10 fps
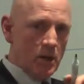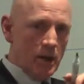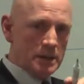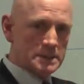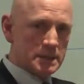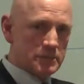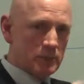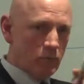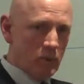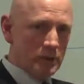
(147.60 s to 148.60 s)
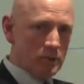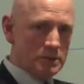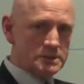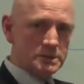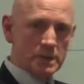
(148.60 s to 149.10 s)
I said to him one
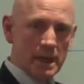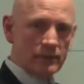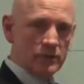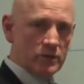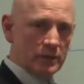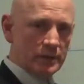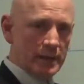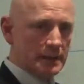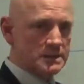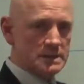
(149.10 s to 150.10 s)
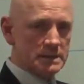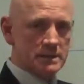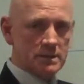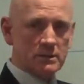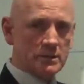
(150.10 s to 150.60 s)
question, have you got that? He said no.
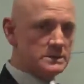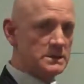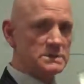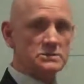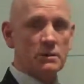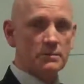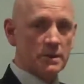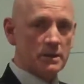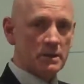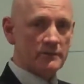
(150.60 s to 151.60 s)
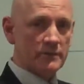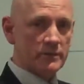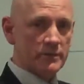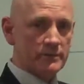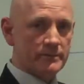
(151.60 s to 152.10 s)
I said stop, go no
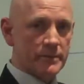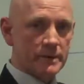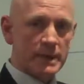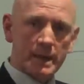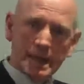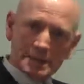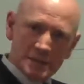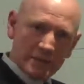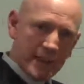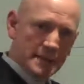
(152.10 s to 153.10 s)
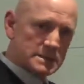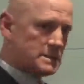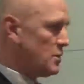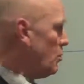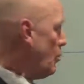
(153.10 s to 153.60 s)
further. Okay? So
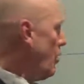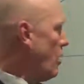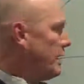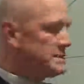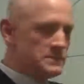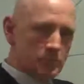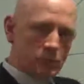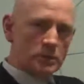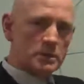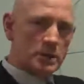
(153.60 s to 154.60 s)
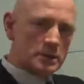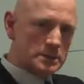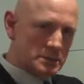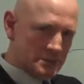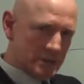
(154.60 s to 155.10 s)
that's why it's important
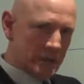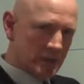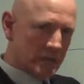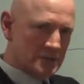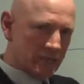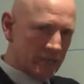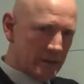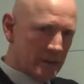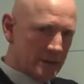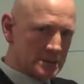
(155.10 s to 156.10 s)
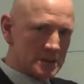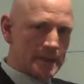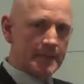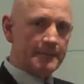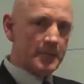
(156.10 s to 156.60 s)
to check on those formalities.
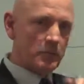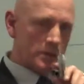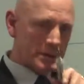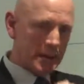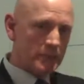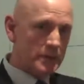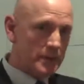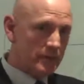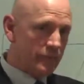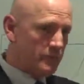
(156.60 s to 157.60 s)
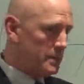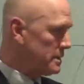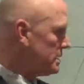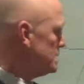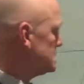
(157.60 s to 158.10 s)
One of the other key
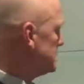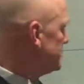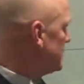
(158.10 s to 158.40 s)
formalities